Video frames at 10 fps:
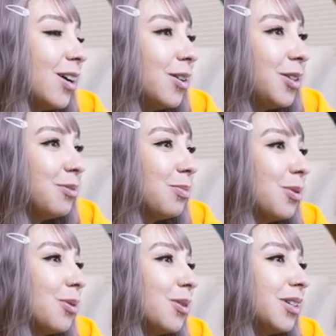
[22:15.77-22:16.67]
Oh, you
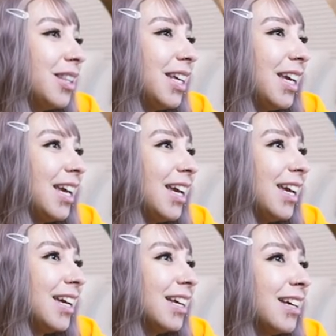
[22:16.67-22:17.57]
poor
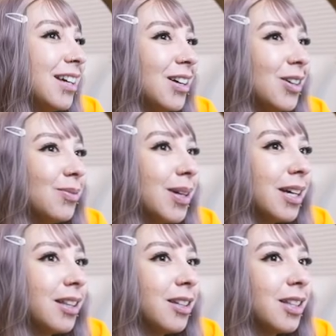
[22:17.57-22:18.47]
thing. Oh my
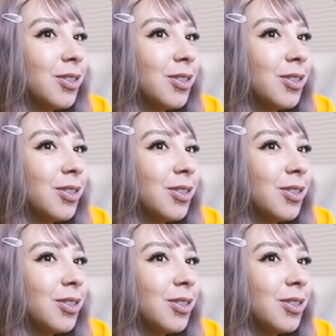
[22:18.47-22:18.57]
god, look at